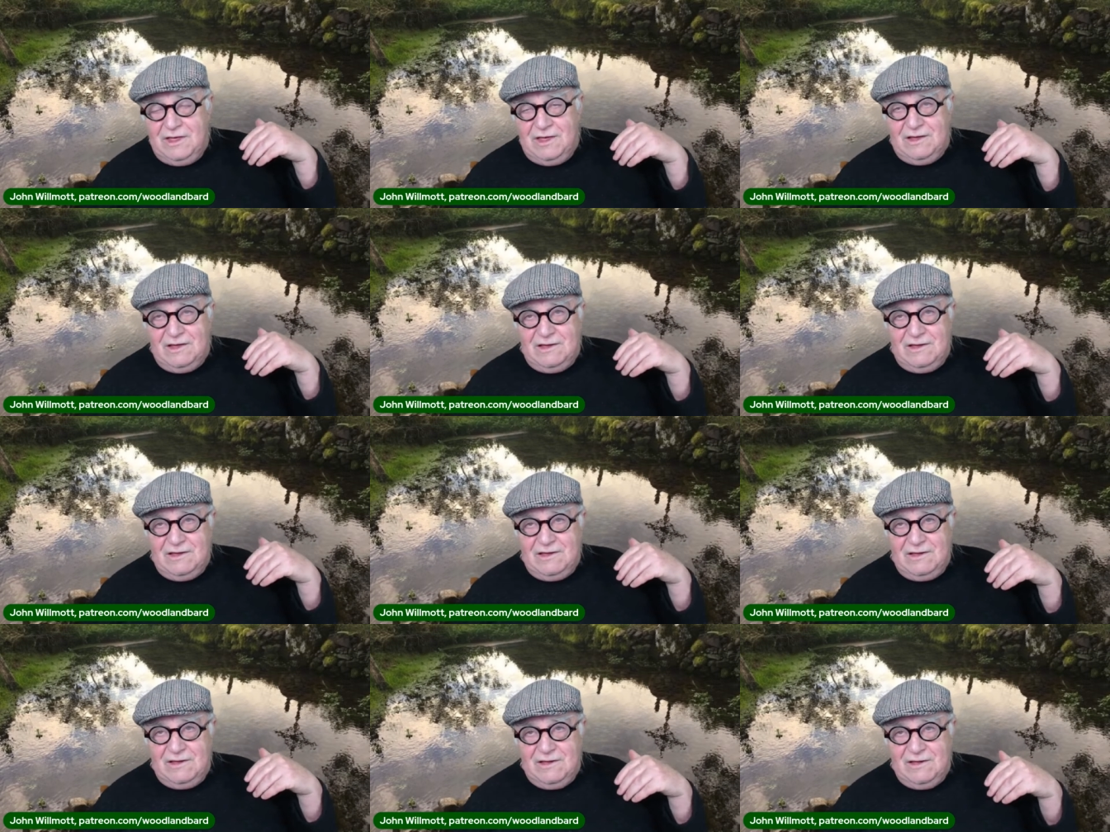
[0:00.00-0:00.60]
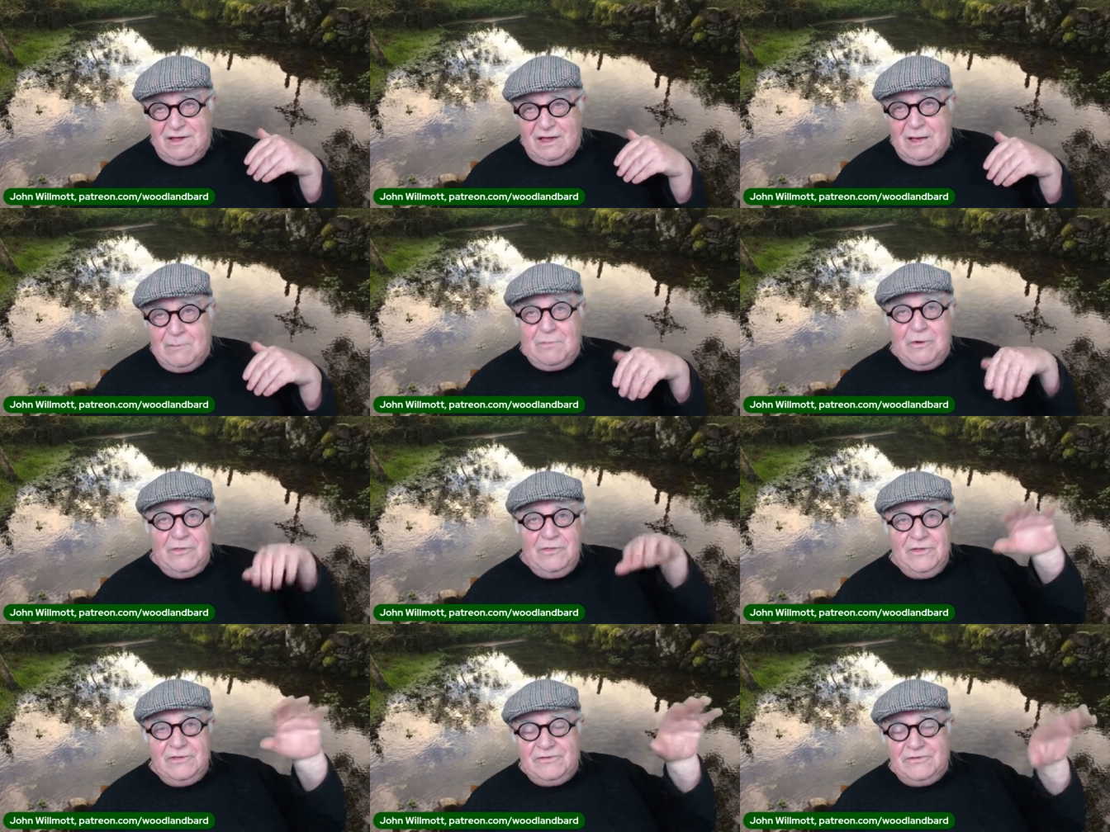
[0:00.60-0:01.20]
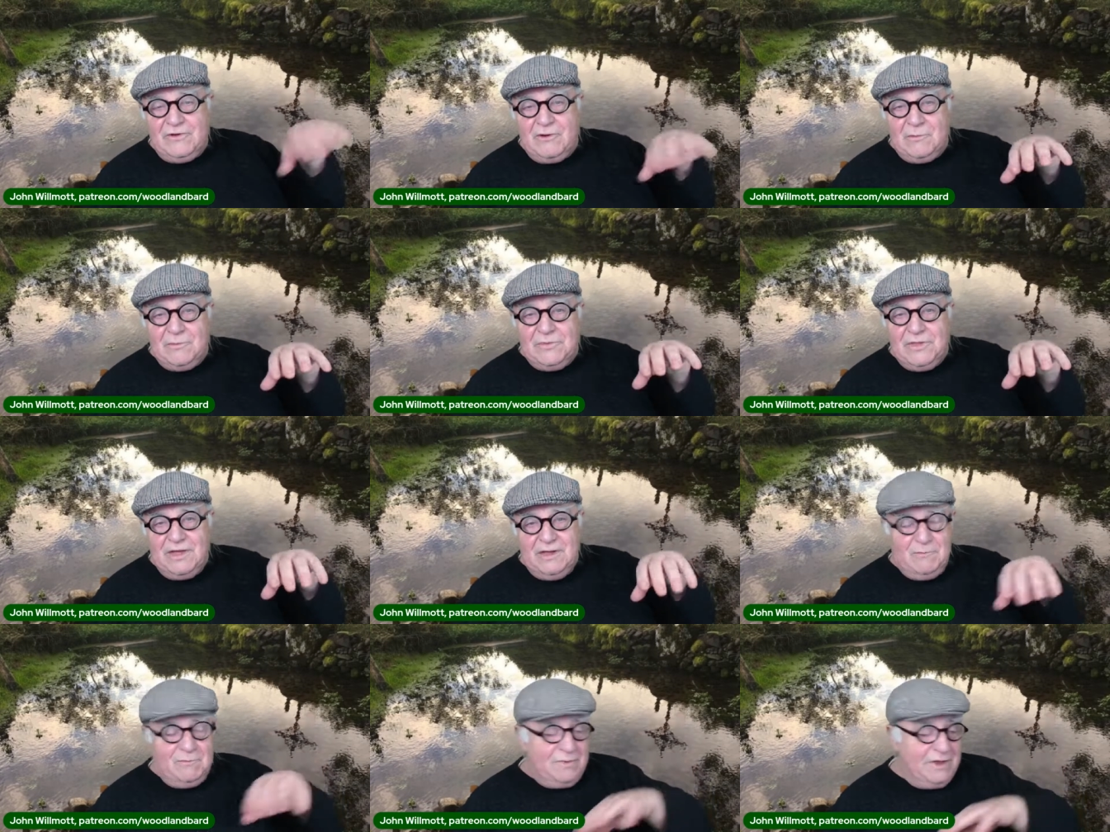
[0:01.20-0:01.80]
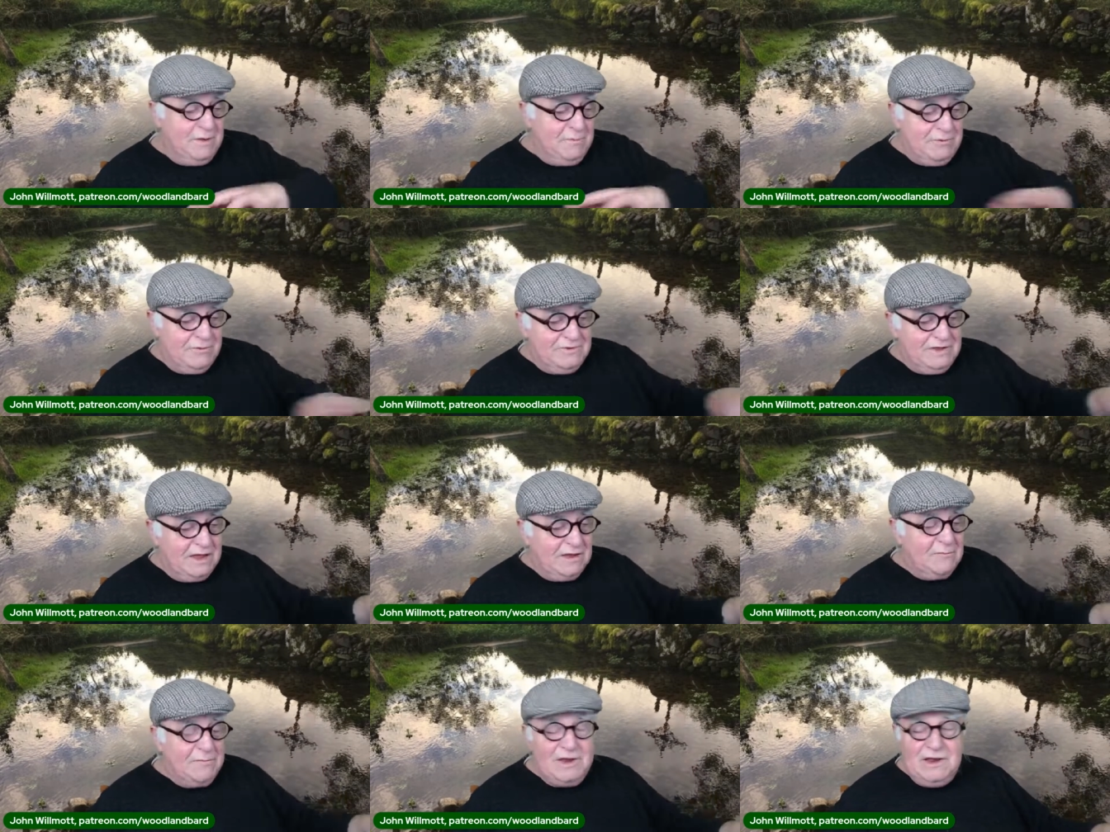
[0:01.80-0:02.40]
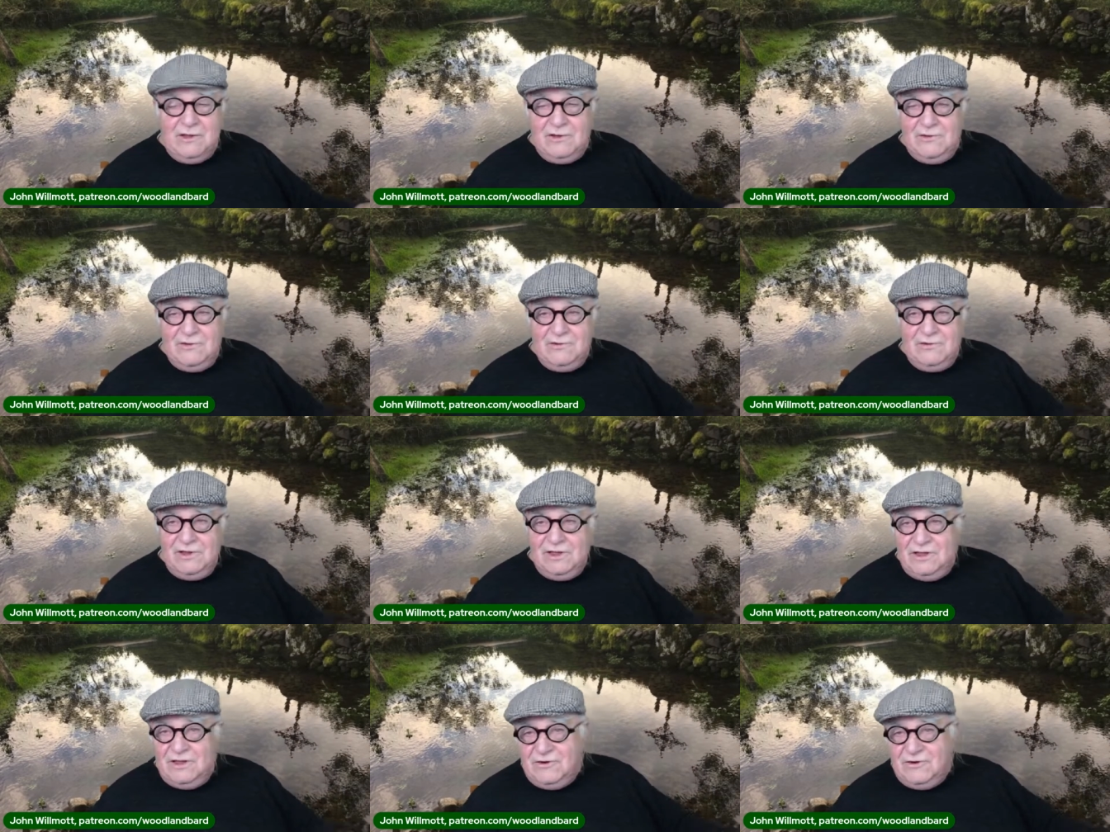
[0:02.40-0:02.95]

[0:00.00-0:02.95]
Uh, up on the top there, people down below